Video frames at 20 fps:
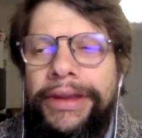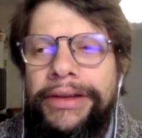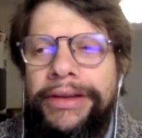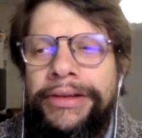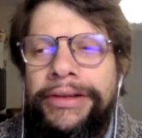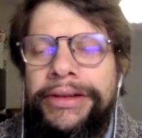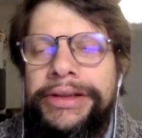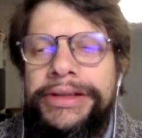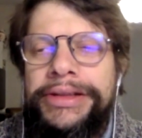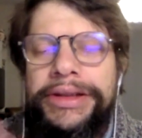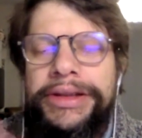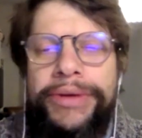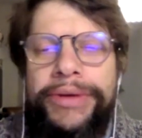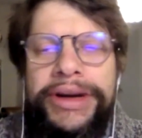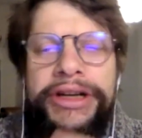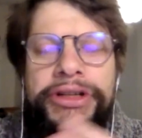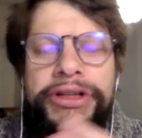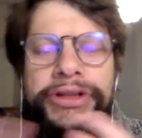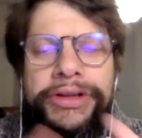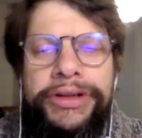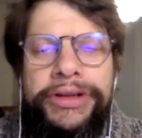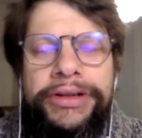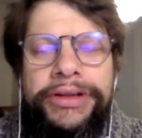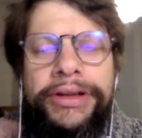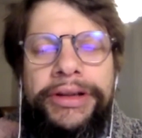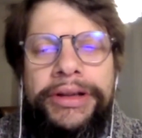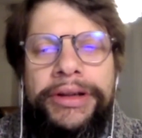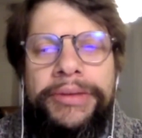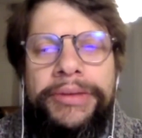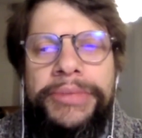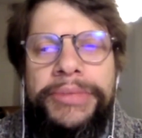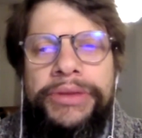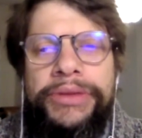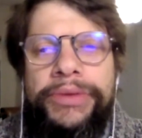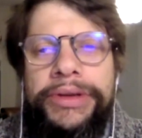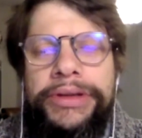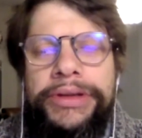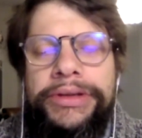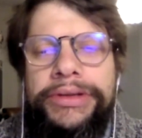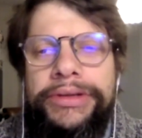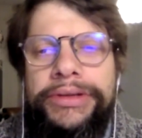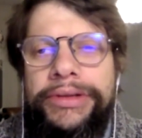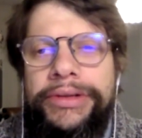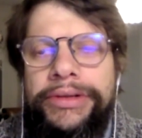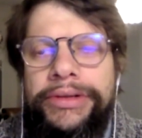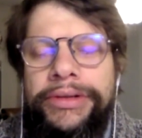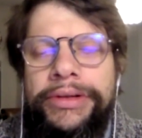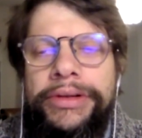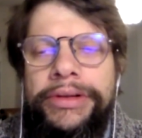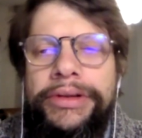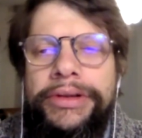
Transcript: uh, interaction between the